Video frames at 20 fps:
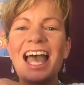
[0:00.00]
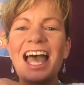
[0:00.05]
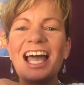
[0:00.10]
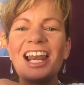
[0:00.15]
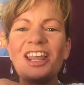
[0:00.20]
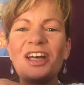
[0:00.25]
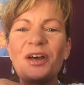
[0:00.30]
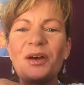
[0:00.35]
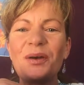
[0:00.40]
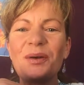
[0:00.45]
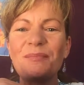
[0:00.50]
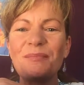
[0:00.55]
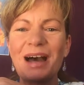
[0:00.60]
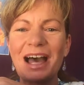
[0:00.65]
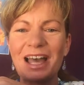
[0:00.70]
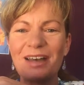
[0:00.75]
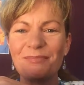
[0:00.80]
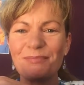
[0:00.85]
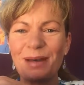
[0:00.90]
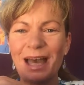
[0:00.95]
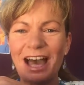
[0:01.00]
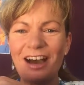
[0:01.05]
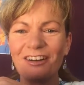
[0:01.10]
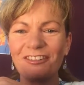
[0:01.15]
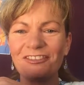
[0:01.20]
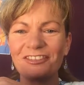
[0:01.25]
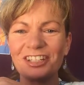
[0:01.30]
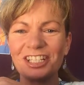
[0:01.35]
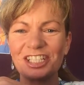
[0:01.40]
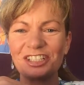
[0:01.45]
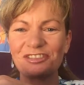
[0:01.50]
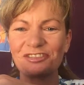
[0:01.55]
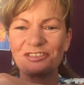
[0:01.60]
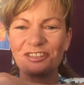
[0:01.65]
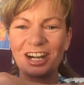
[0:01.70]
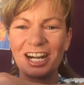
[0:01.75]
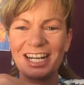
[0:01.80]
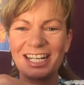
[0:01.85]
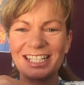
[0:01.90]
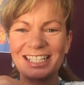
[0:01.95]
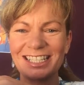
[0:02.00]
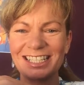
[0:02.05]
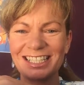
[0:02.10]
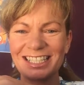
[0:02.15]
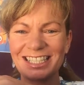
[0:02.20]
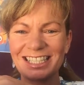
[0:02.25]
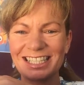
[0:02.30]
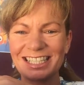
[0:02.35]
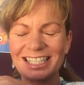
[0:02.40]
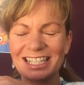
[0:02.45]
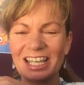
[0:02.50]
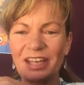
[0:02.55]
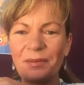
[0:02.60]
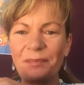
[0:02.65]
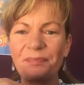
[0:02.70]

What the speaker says: Hello my palefish friends.